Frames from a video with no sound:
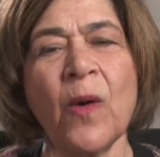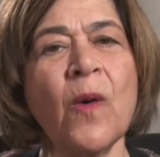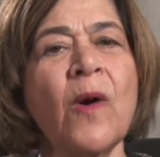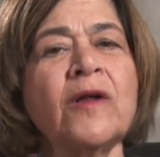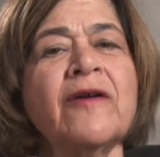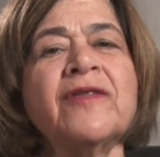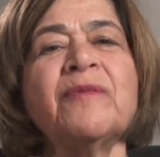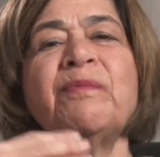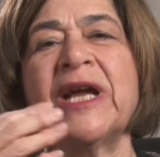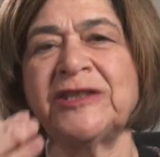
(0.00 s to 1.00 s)
all of the
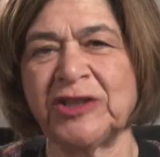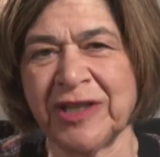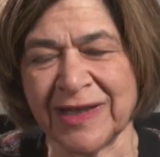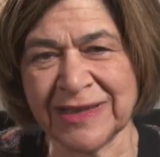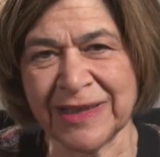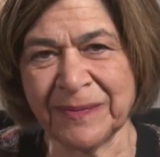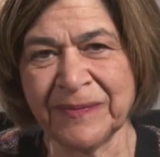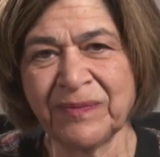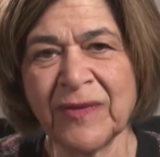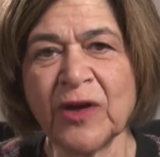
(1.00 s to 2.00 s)
bench testing
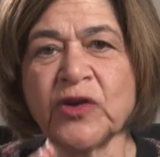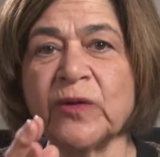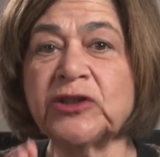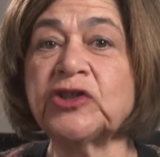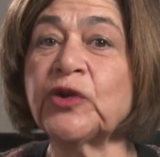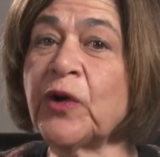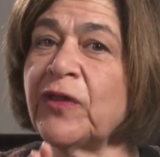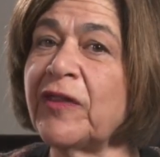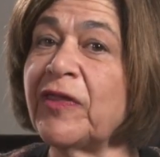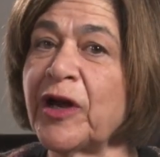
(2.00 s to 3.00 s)
to assure
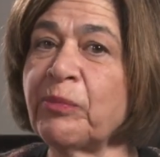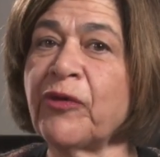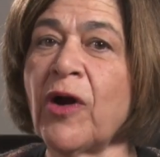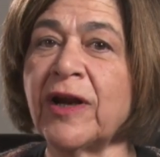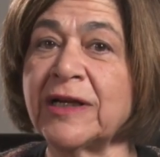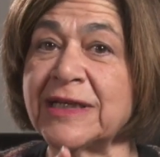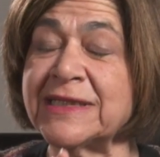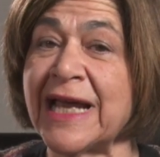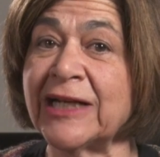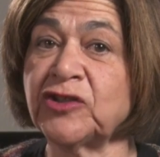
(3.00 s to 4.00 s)
that their product
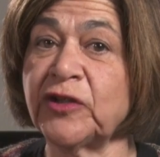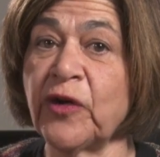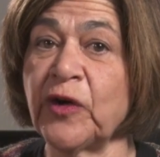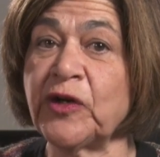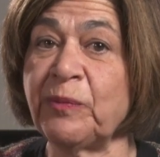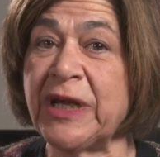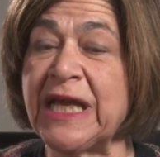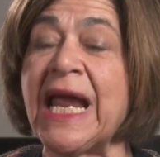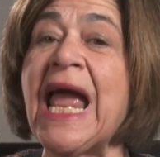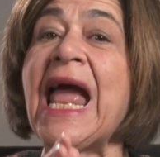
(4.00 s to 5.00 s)
is actually going to
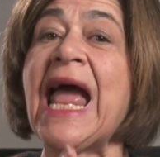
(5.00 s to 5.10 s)
be